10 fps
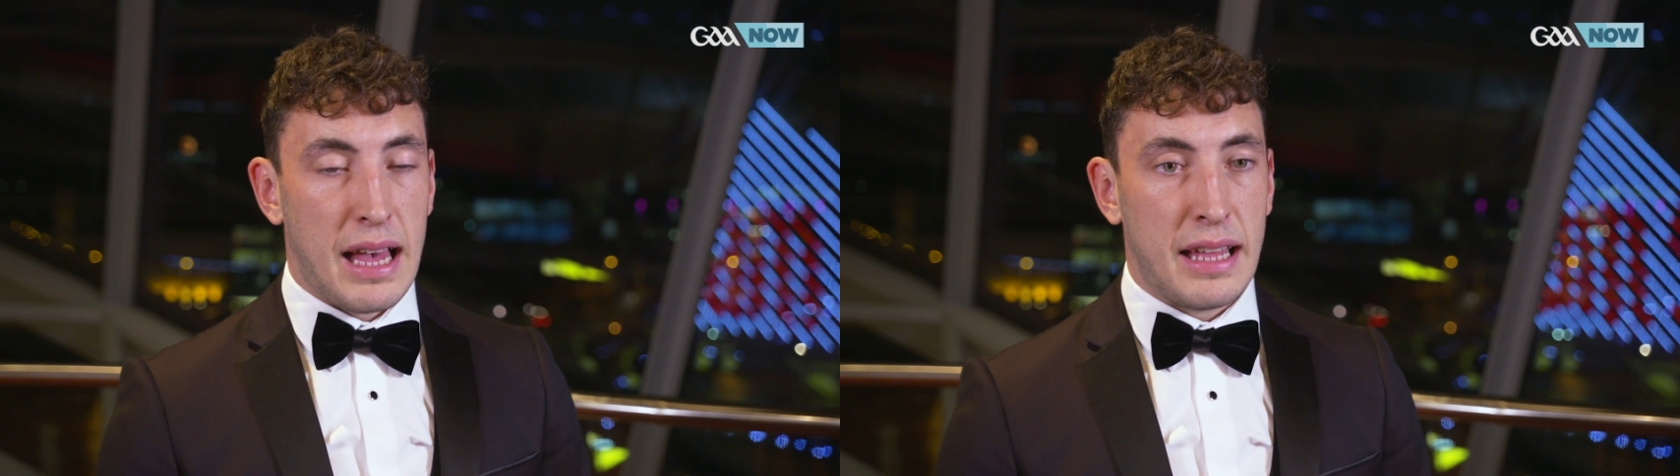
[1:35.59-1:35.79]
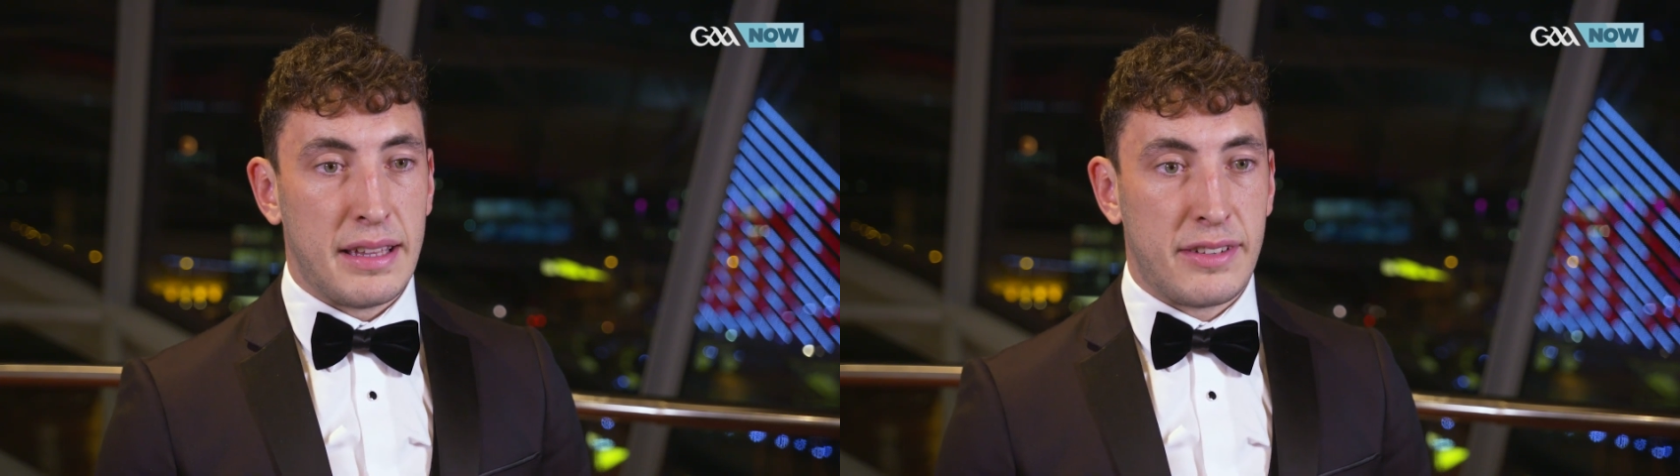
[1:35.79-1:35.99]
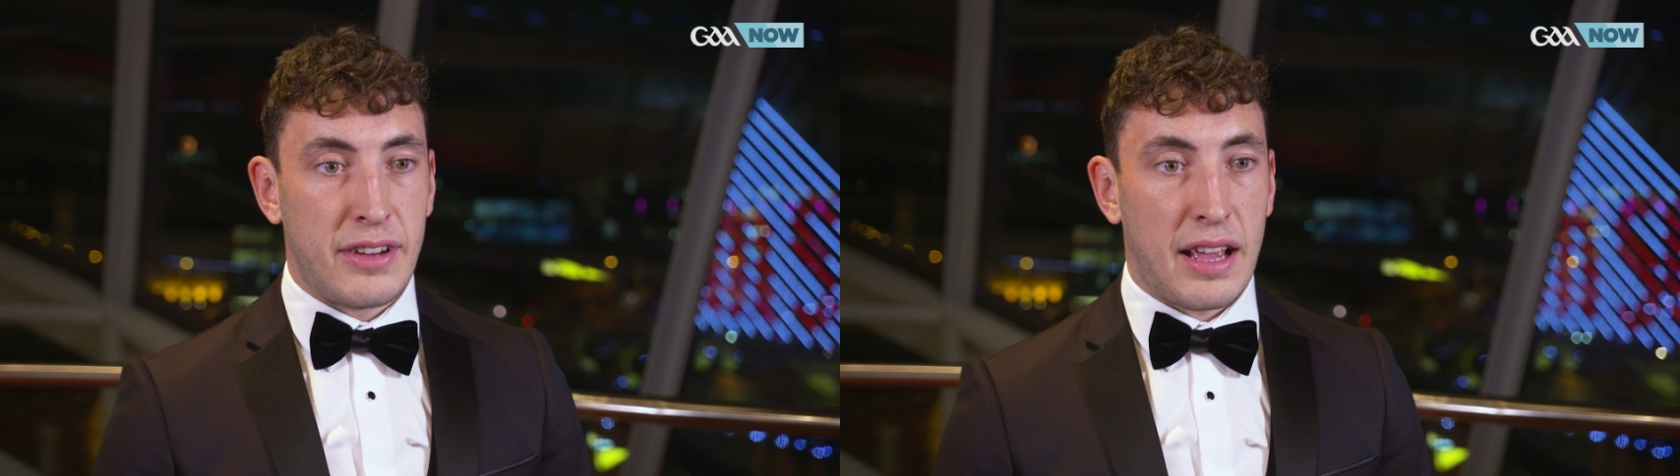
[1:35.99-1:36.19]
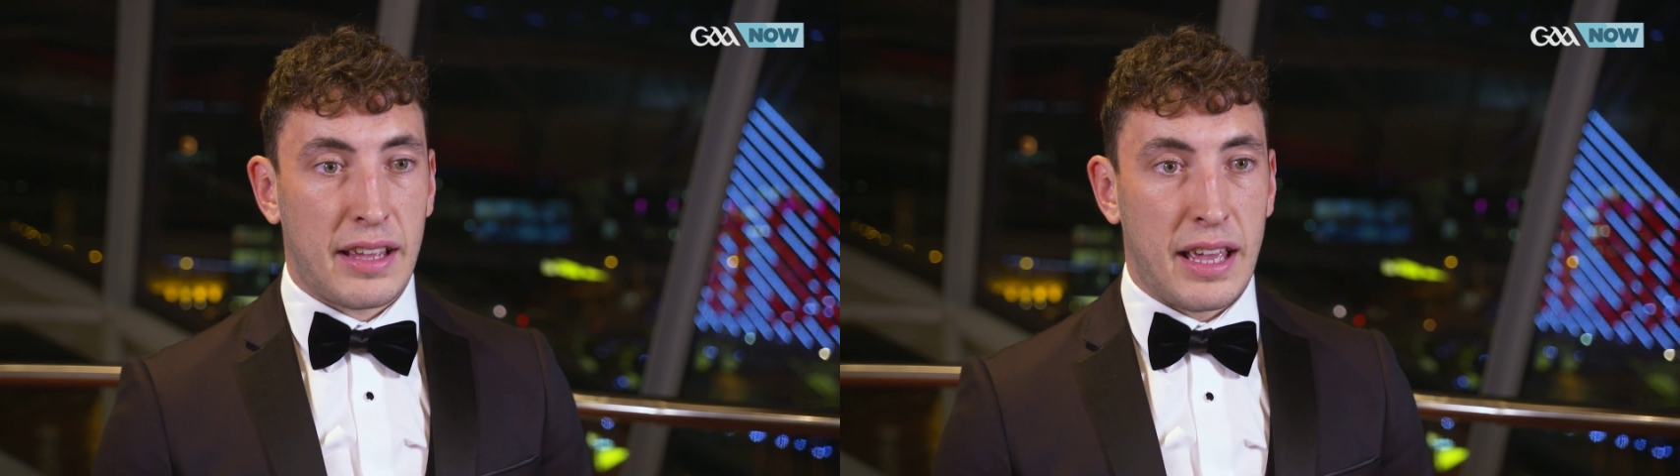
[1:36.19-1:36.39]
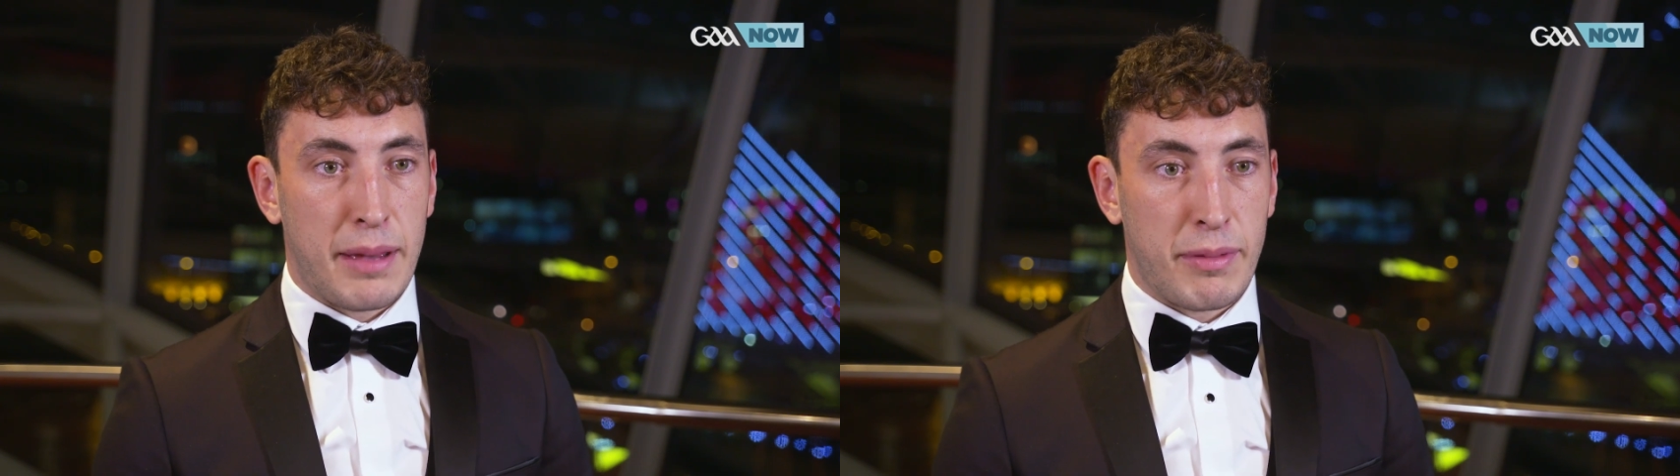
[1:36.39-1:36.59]
and that
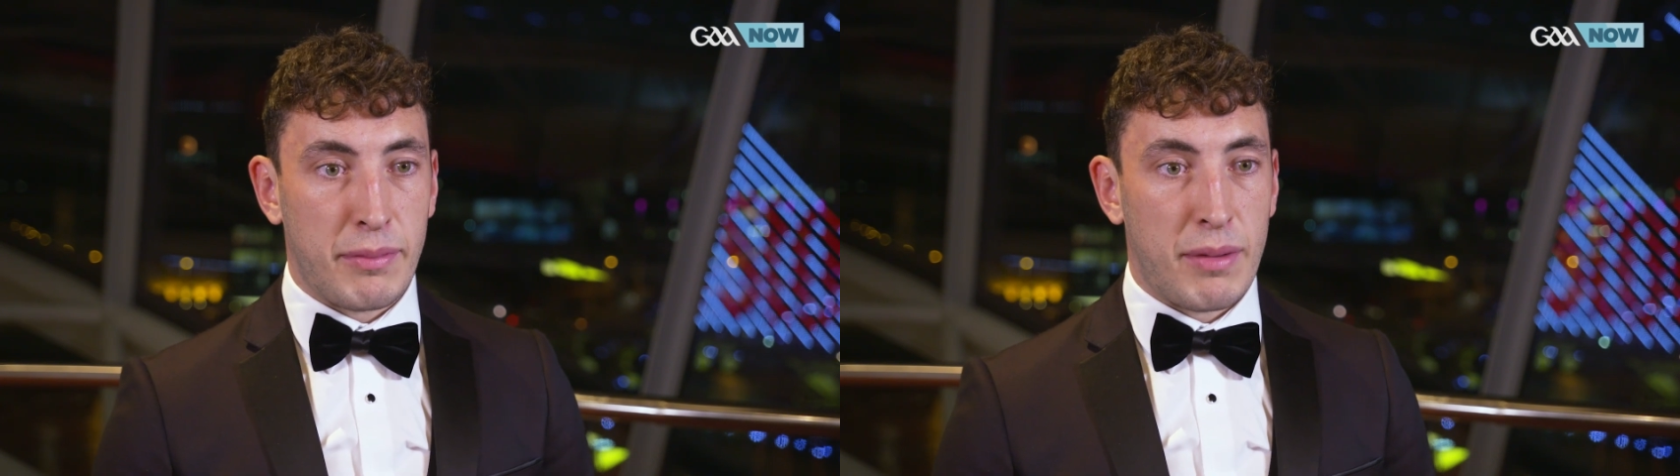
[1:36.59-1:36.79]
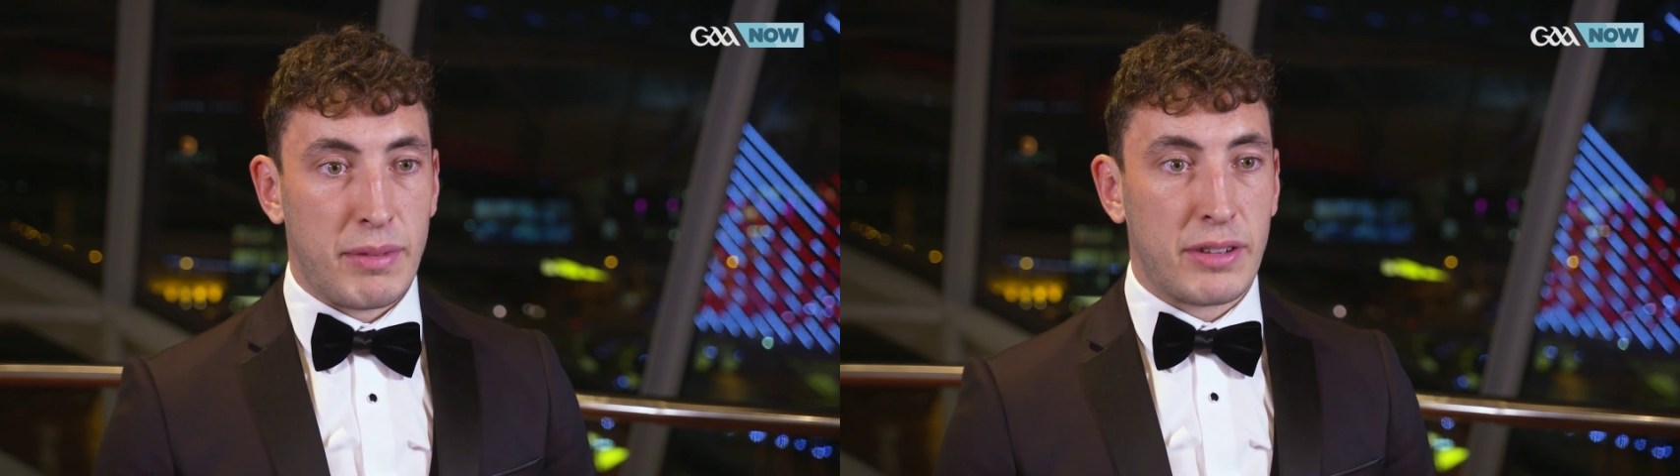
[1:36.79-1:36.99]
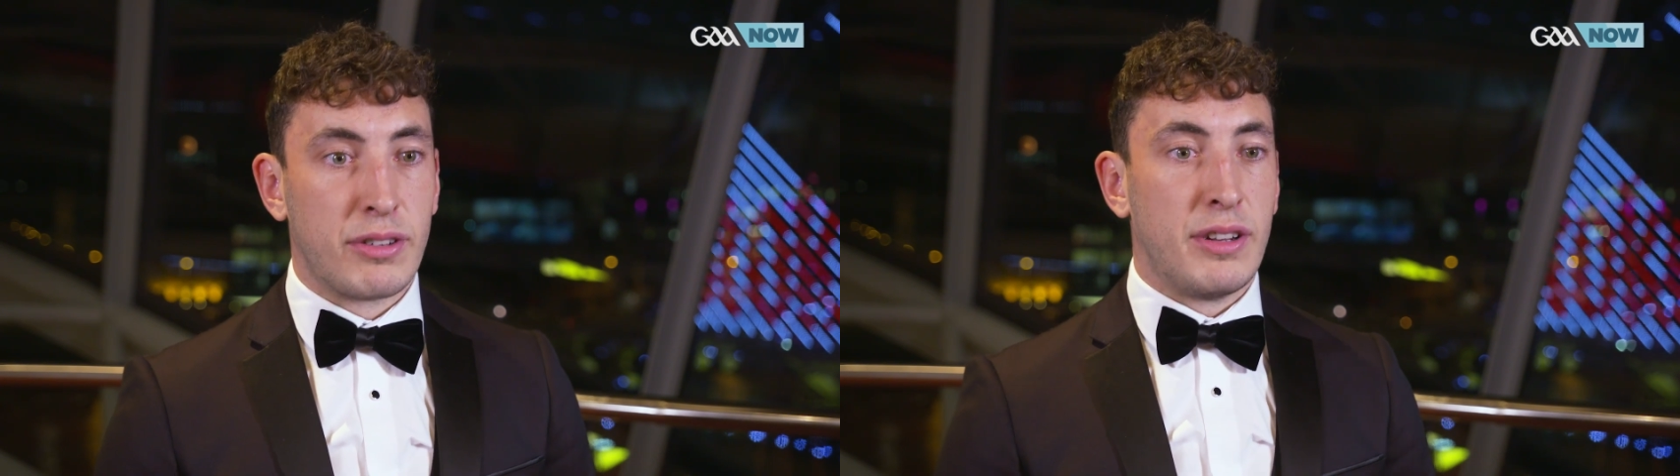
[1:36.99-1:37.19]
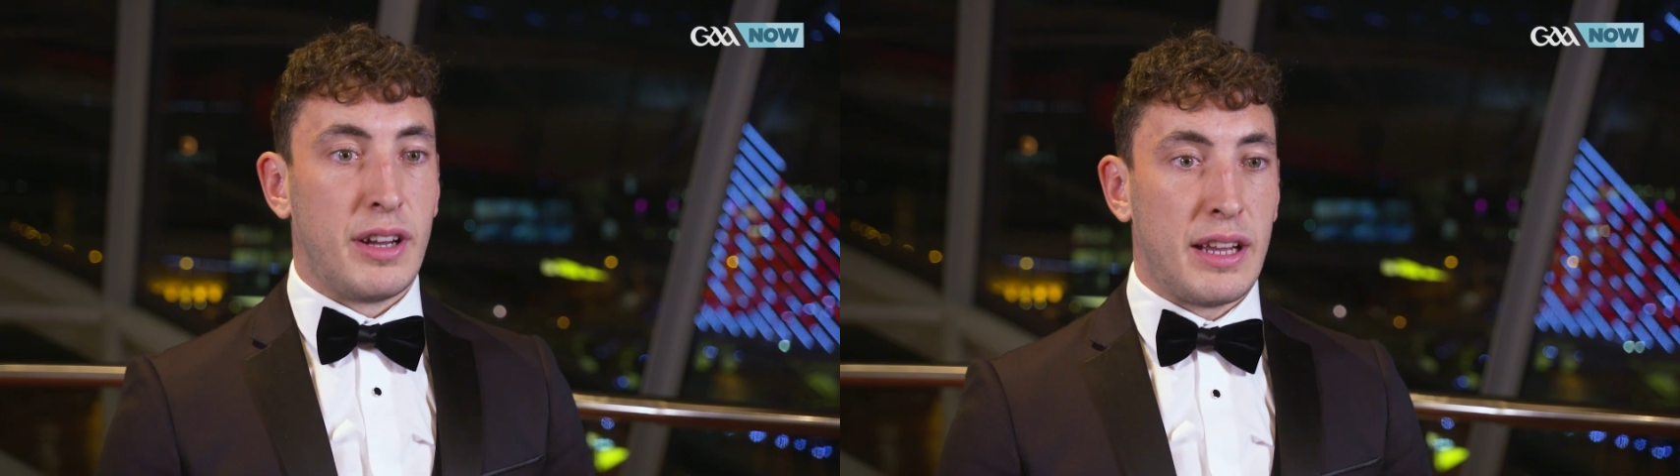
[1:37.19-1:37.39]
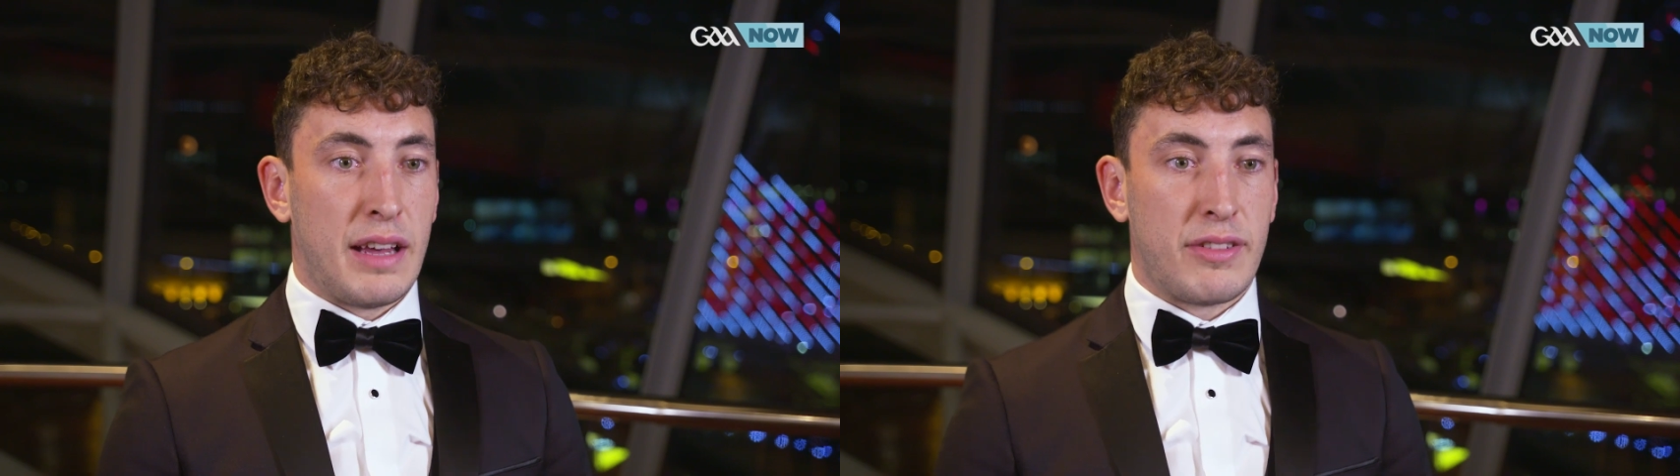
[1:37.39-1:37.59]
Jack came and, and we had a good
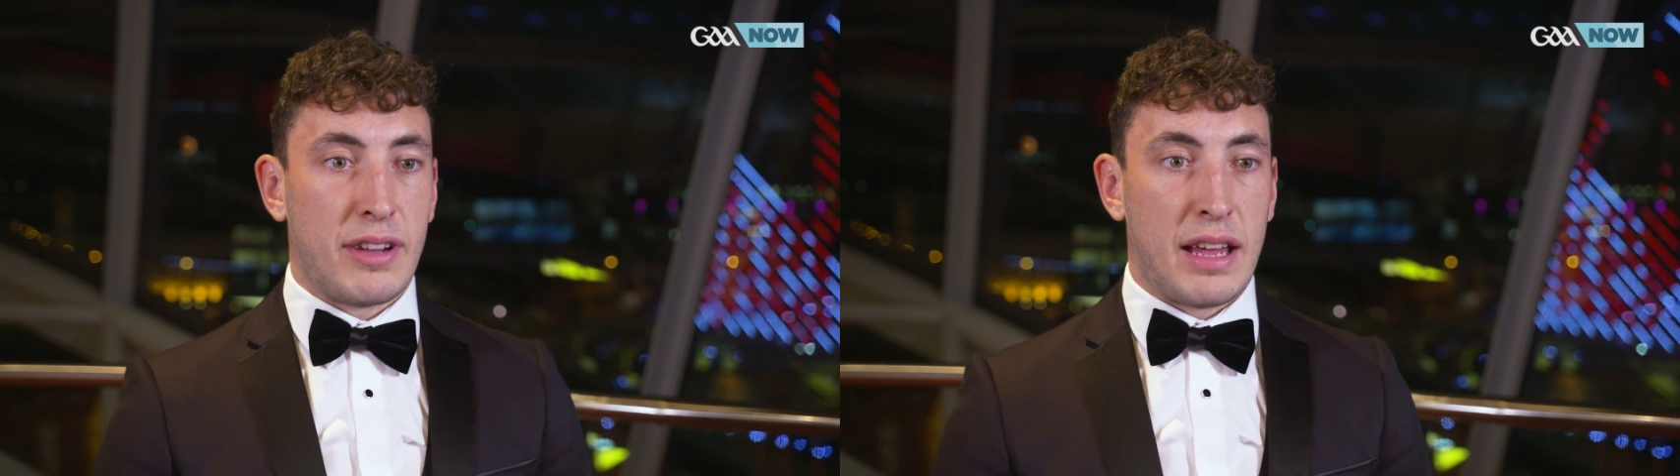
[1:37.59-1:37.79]
night after